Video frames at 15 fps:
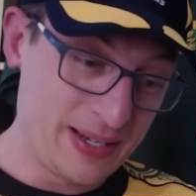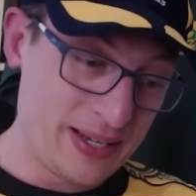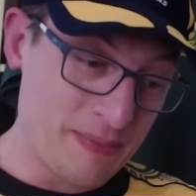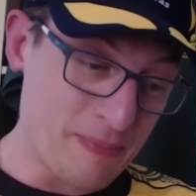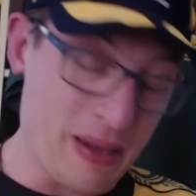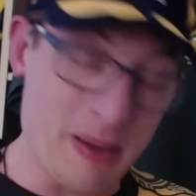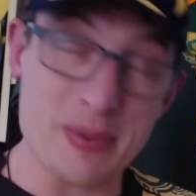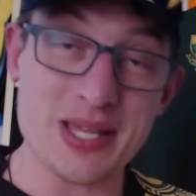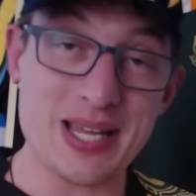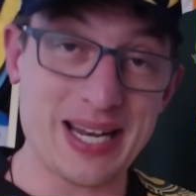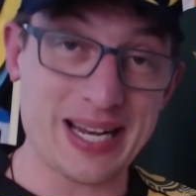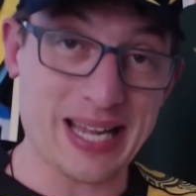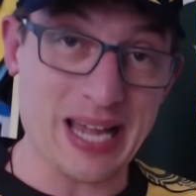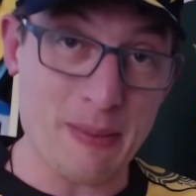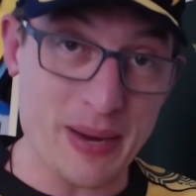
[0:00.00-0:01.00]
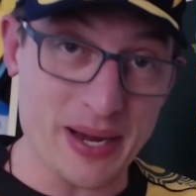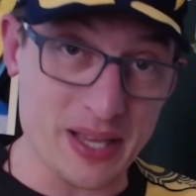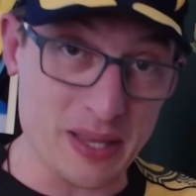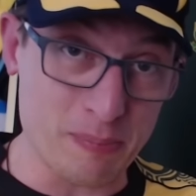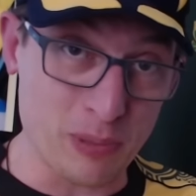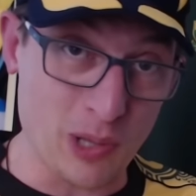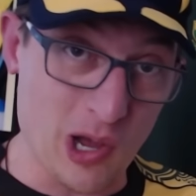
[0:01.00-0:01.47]
maybe they need to come out of the
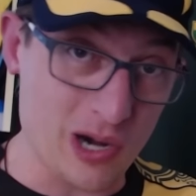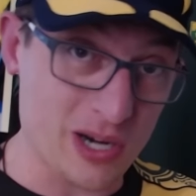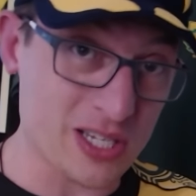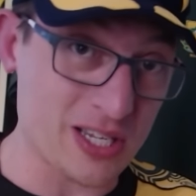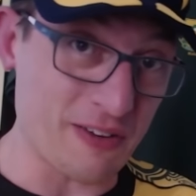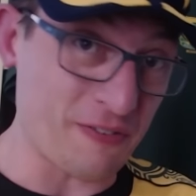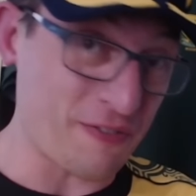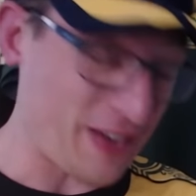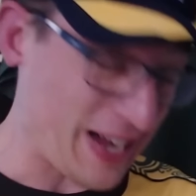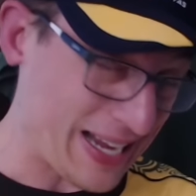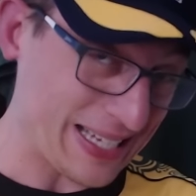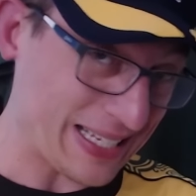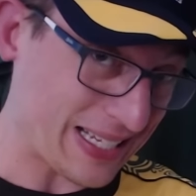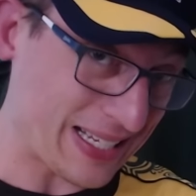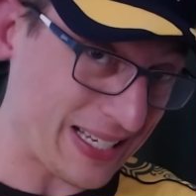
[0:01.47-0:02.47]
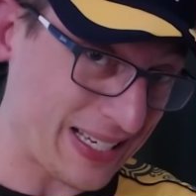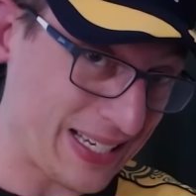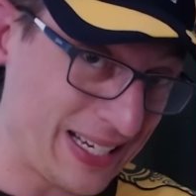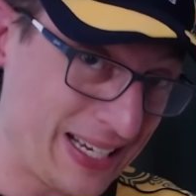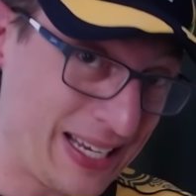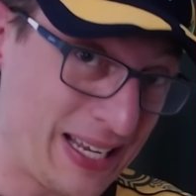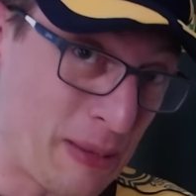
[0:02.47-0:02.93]
blocks fast,
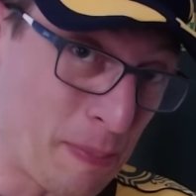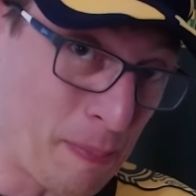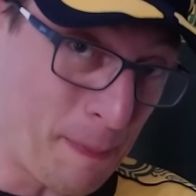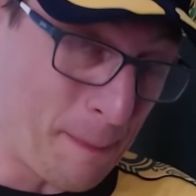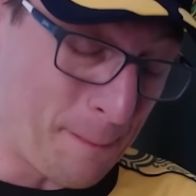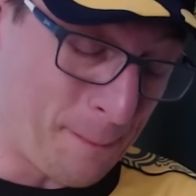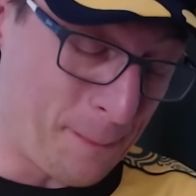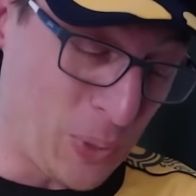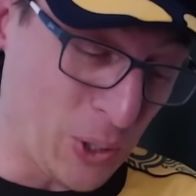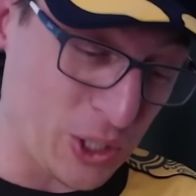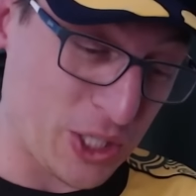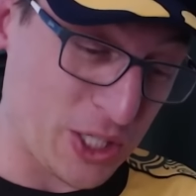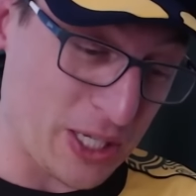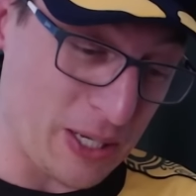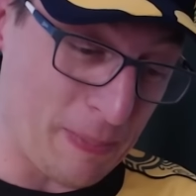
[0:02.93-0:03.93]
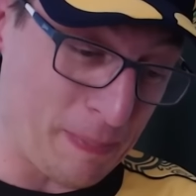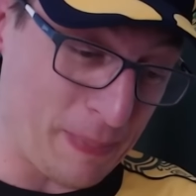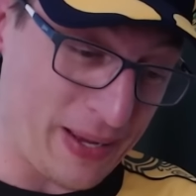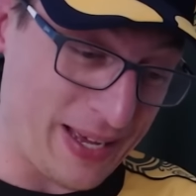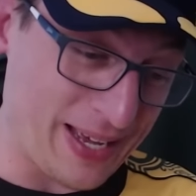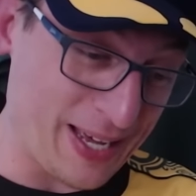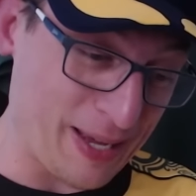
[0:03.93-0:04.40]
put some uh,